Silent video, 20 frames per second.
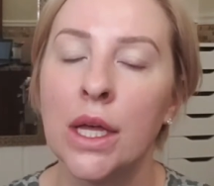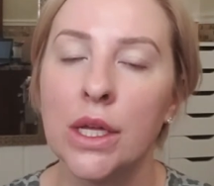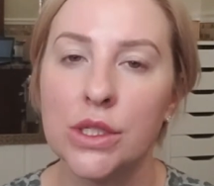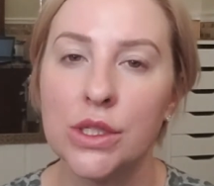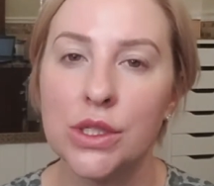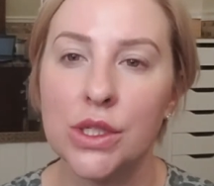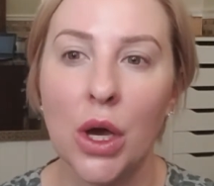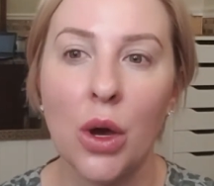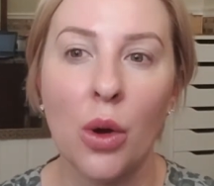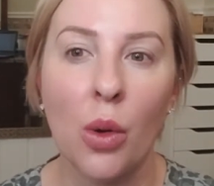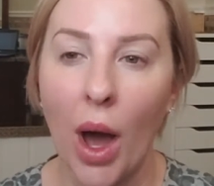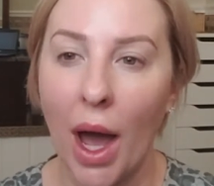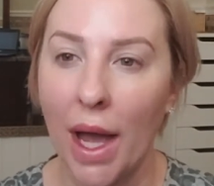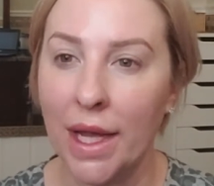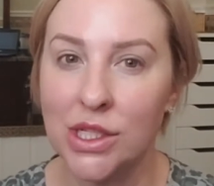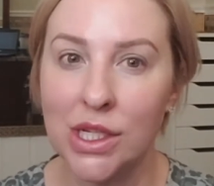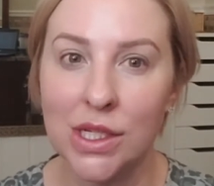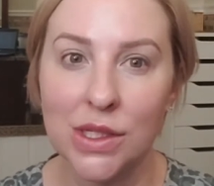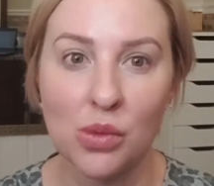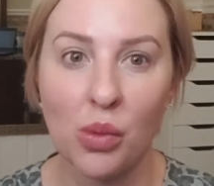So
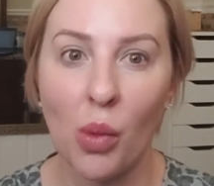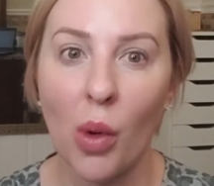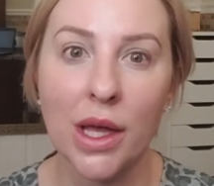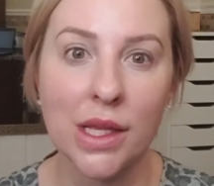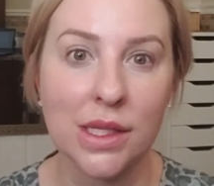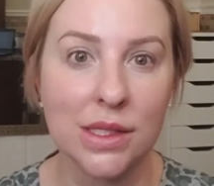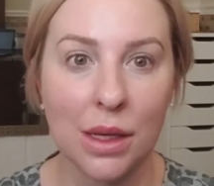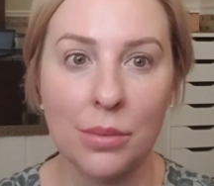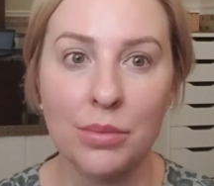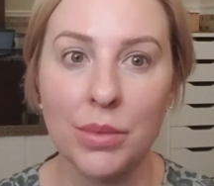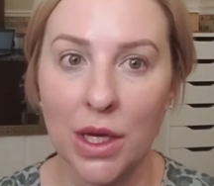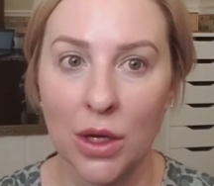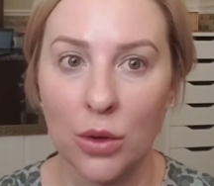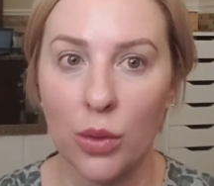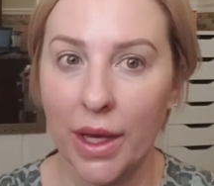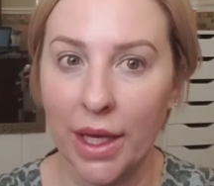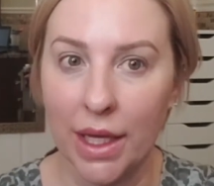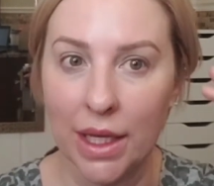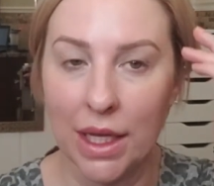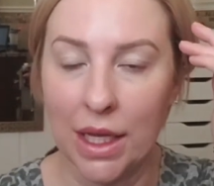I just want something
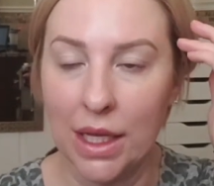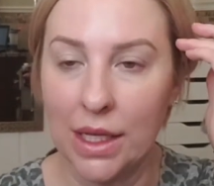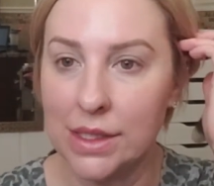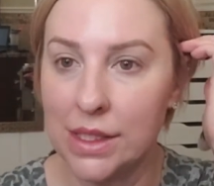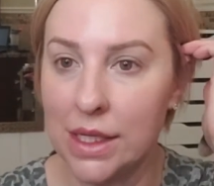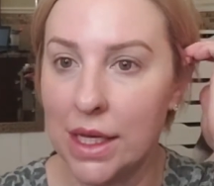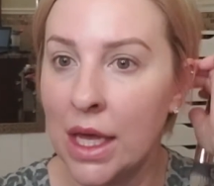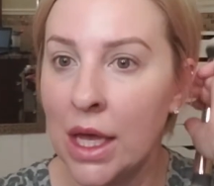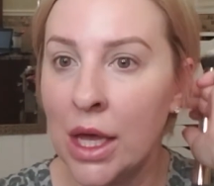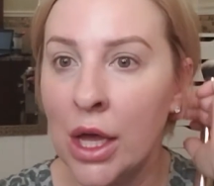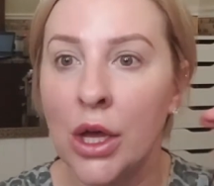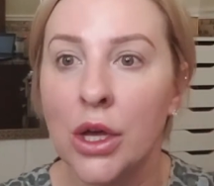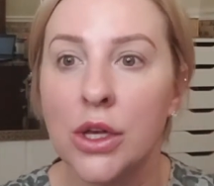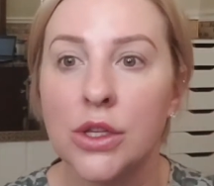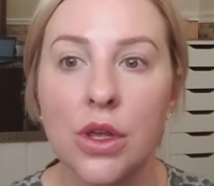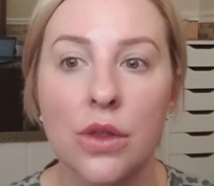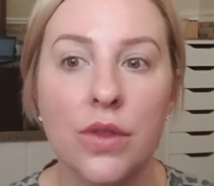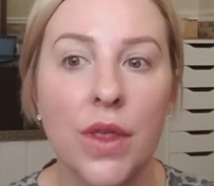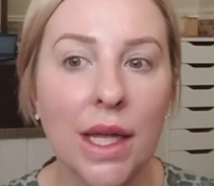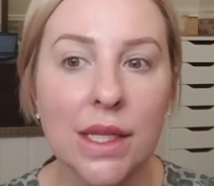quick and easy.
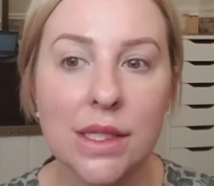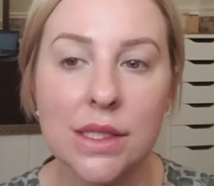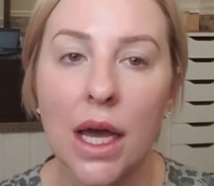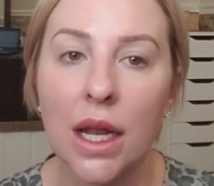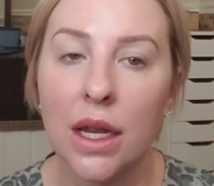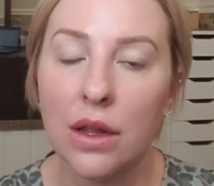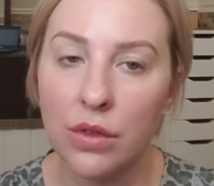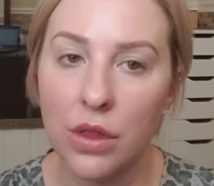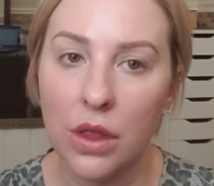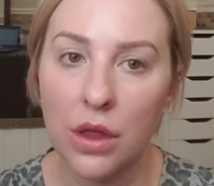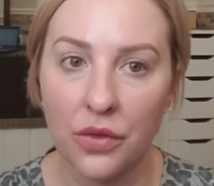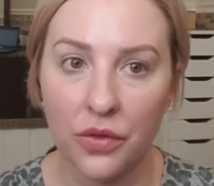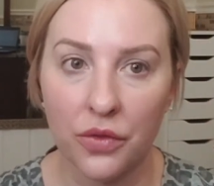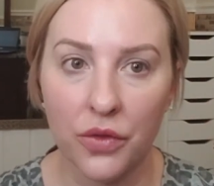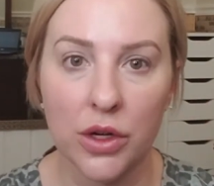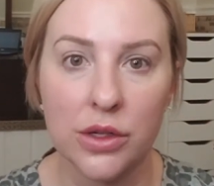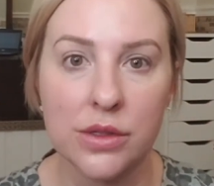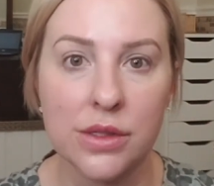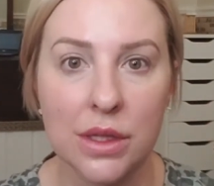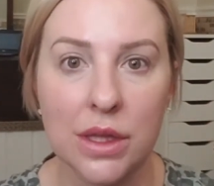So that's kind of the
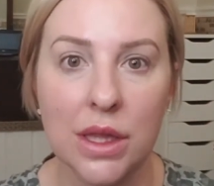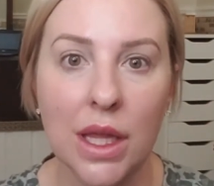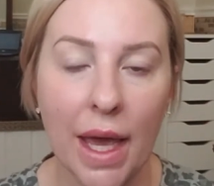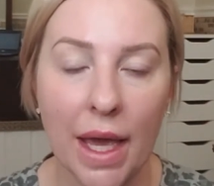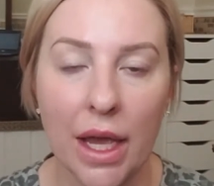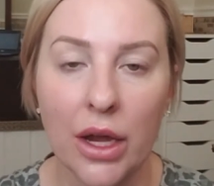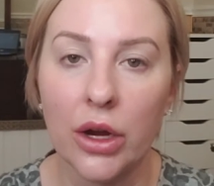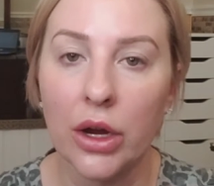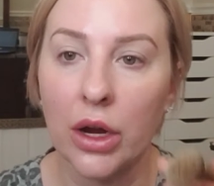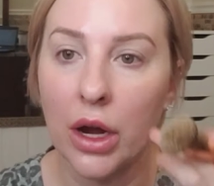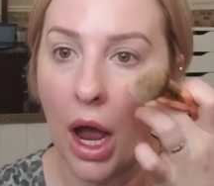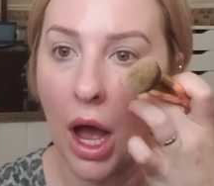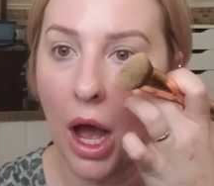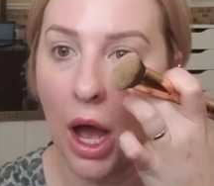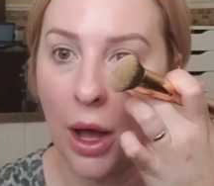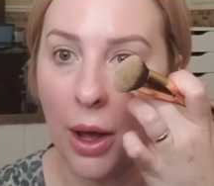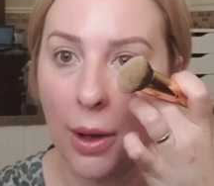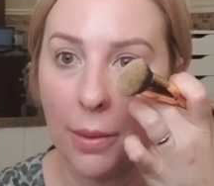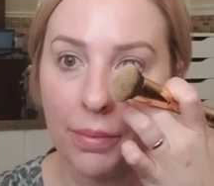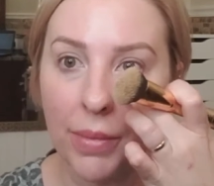first layer.
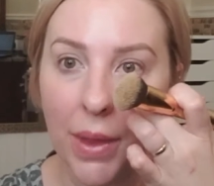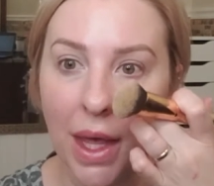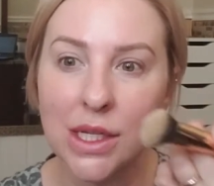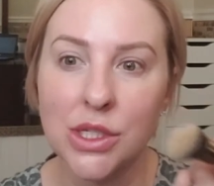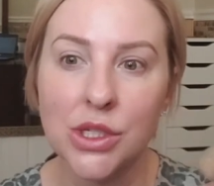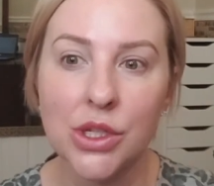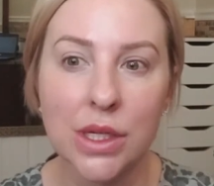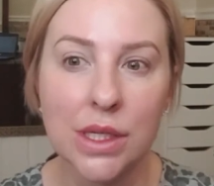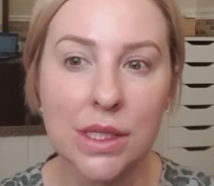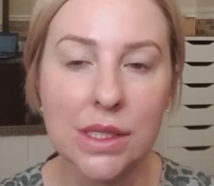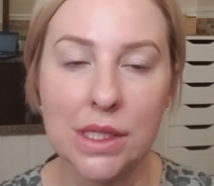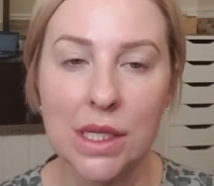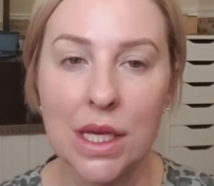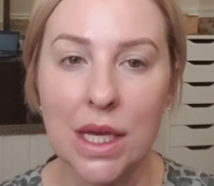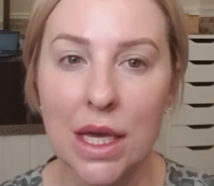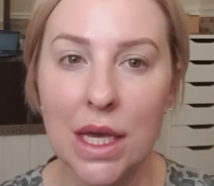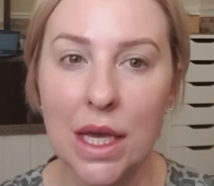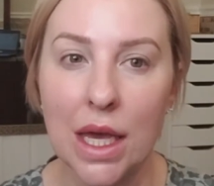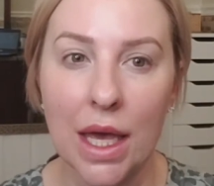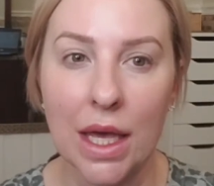Um, as you can
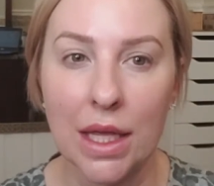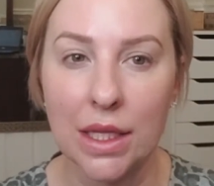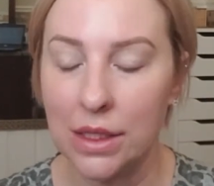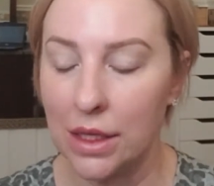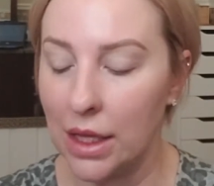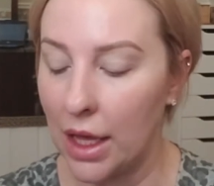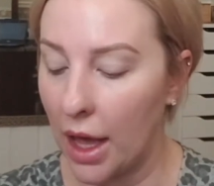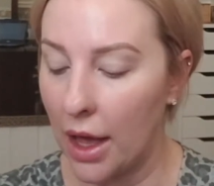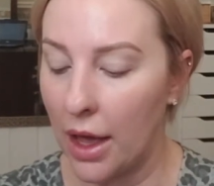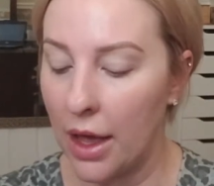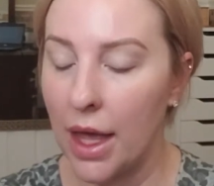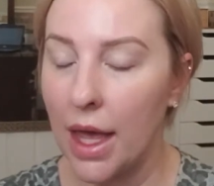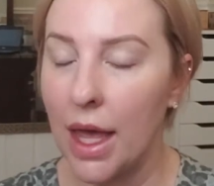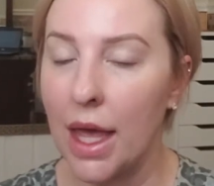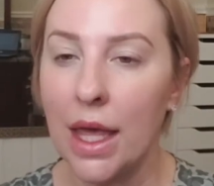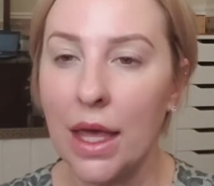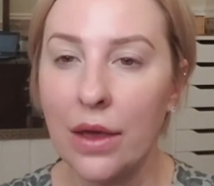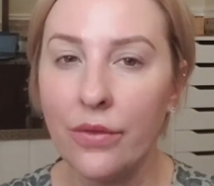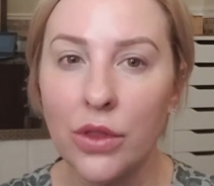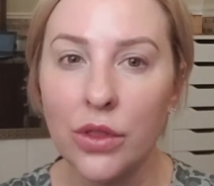see, it,
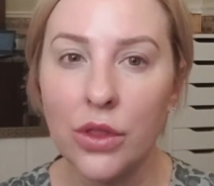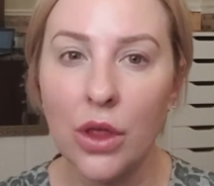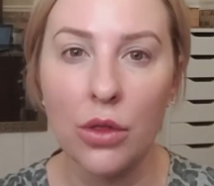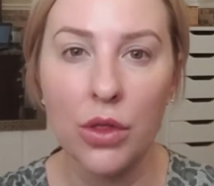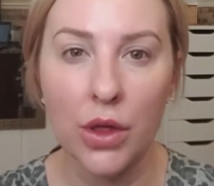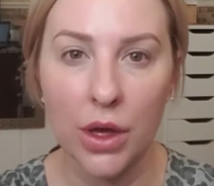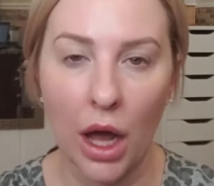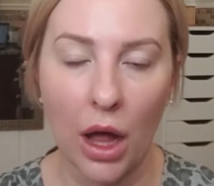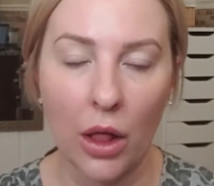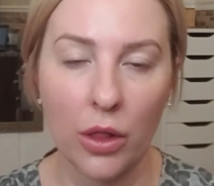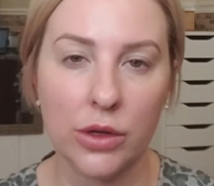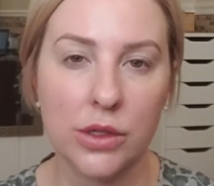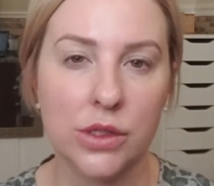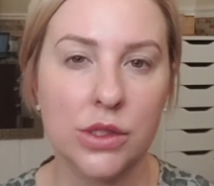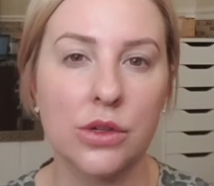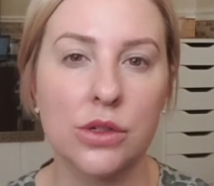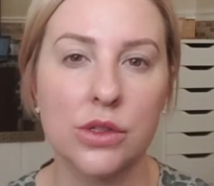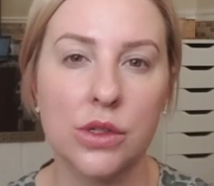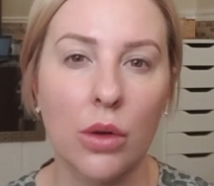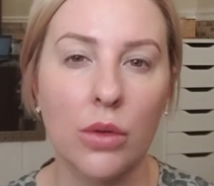even though the colors,
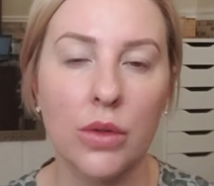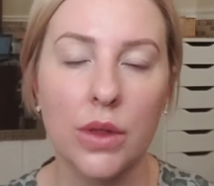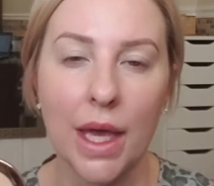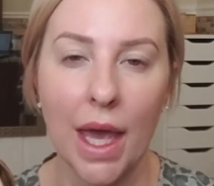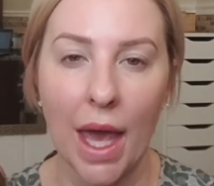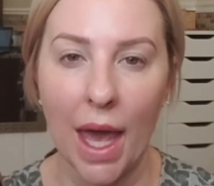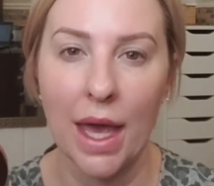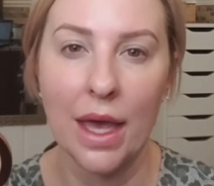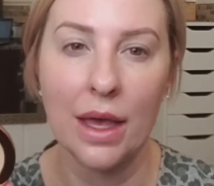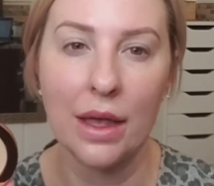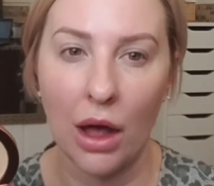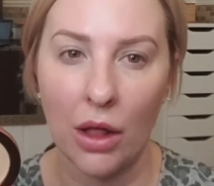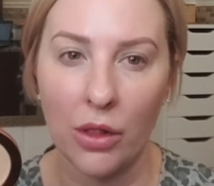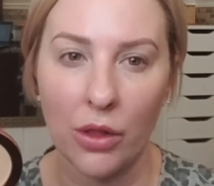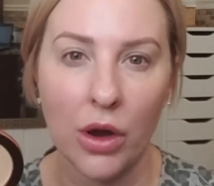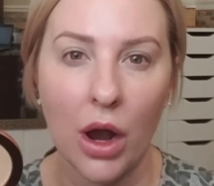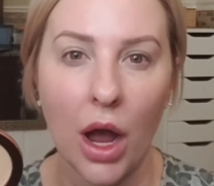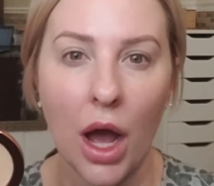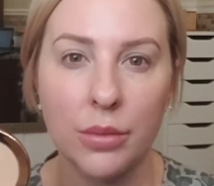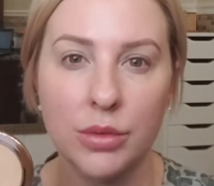there's only eight
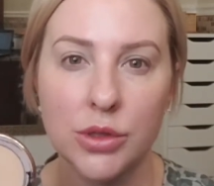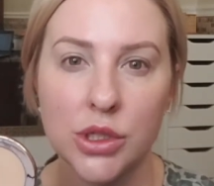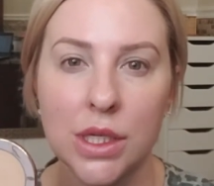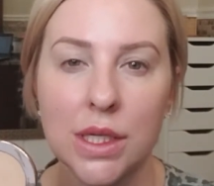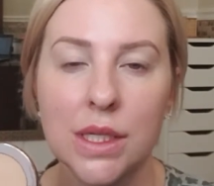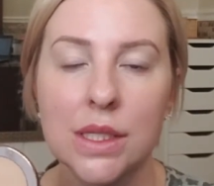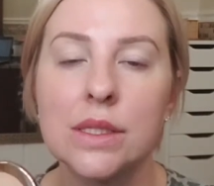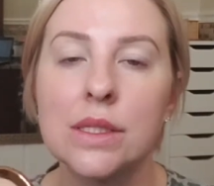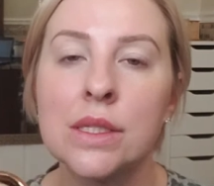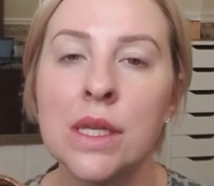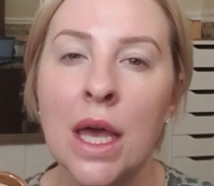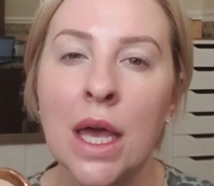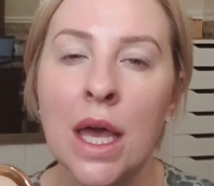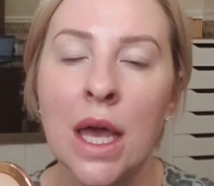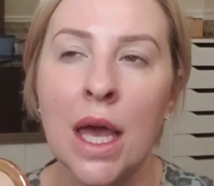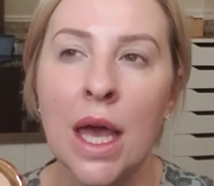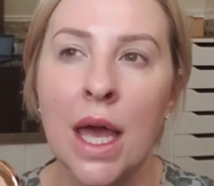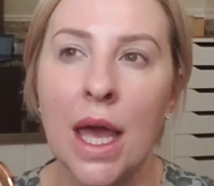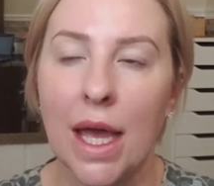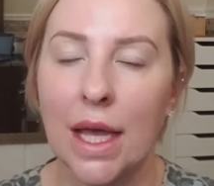color options,
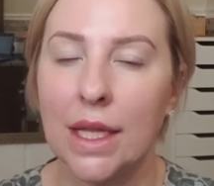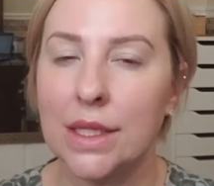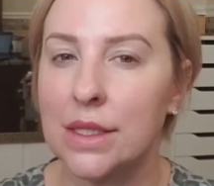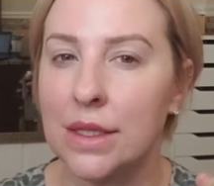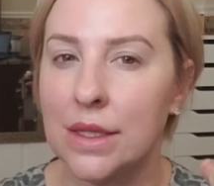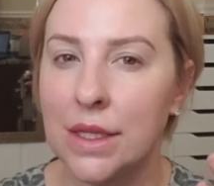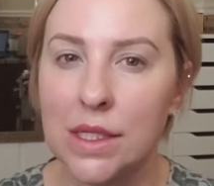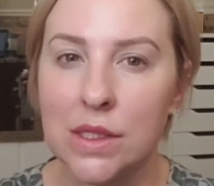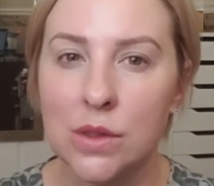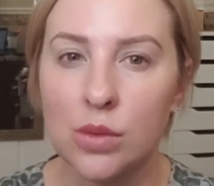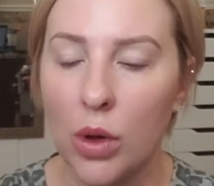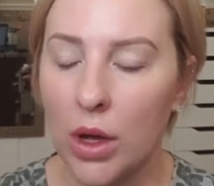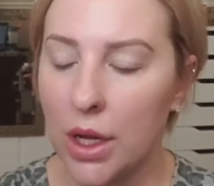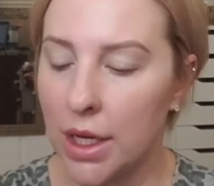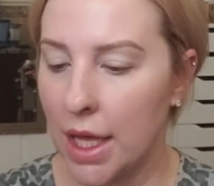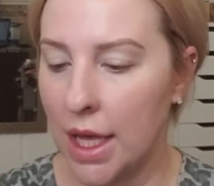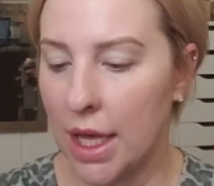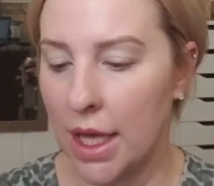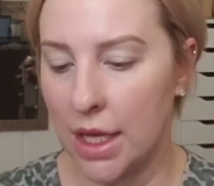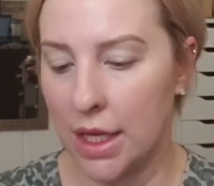it's, this
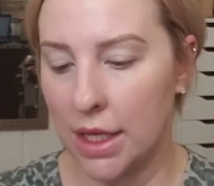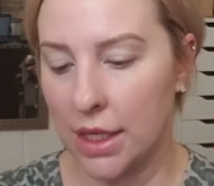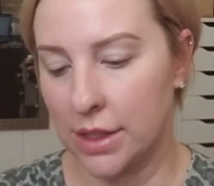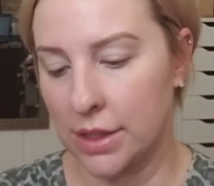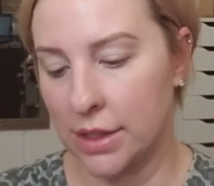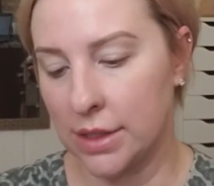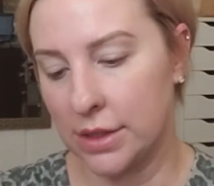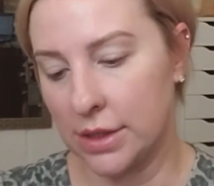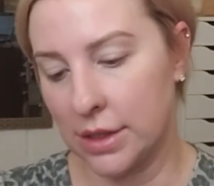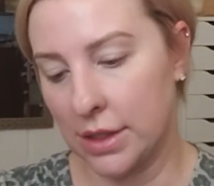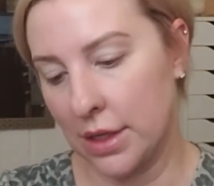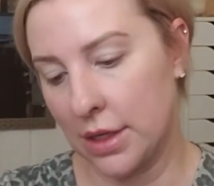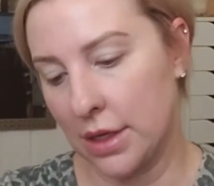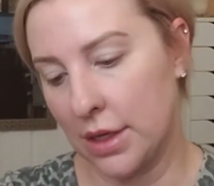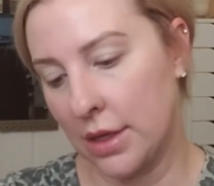one is